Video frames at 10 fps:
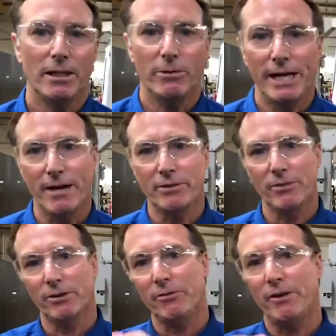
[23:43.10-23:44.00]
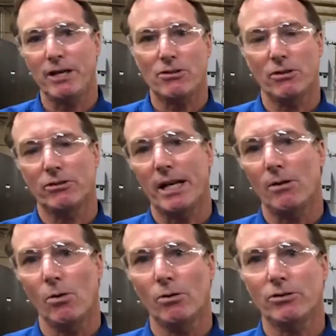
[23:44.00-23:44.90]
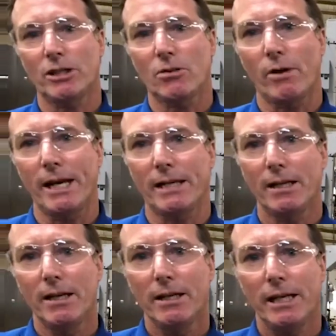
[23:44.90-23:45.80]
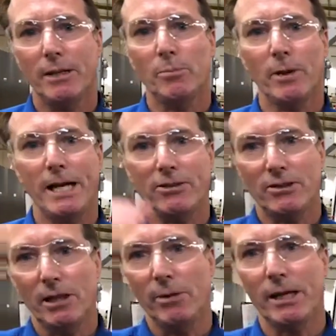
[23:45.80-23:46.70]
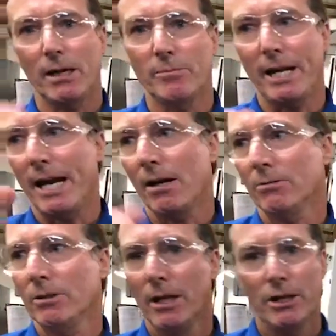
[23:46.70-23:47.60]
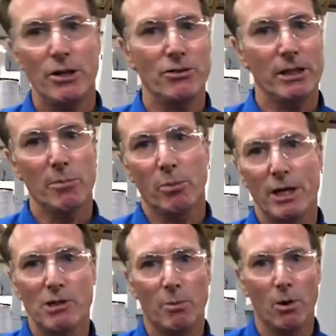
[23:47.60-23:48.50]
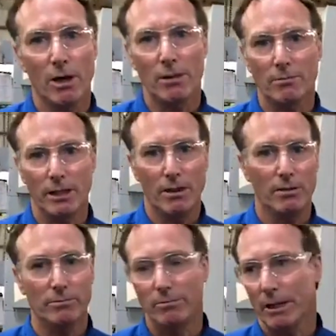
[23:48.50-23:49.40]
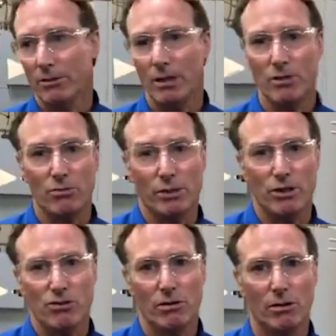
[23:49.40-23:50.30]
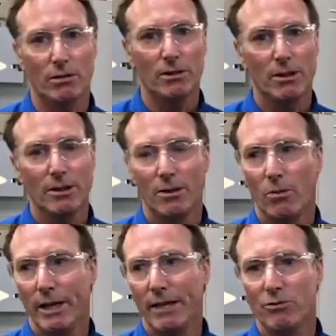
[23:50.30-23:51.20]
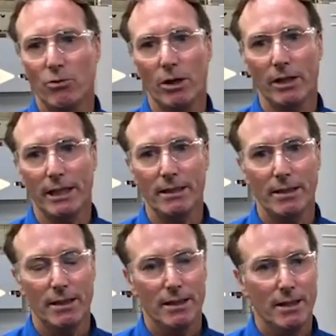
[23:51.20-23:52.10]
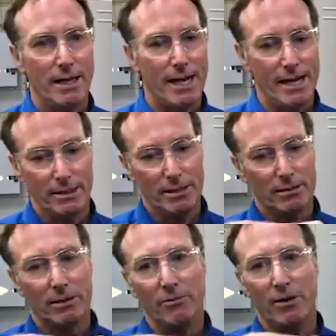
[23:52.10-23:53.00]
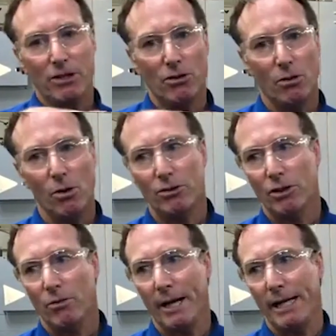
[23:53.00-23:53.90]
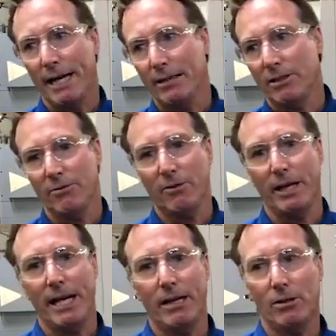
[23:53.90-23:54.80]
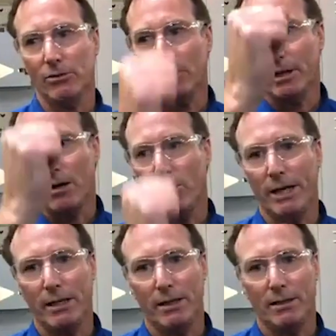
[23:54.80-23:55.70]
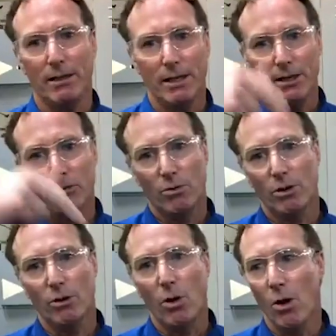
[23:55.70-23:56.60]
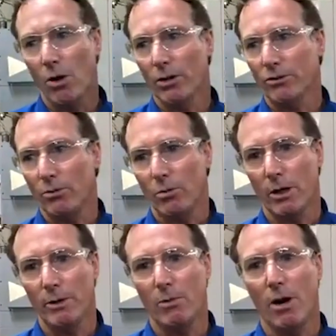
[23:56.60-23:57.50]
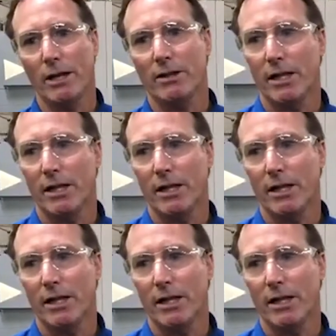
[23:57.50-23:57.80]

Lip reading: and we have different fixtures that holds the crank in place, and then we come down using a Bridgeport, you know, a traditional way of drilling, and the fixture holds the crank at the different angles so that we can drill the holes to where we want them.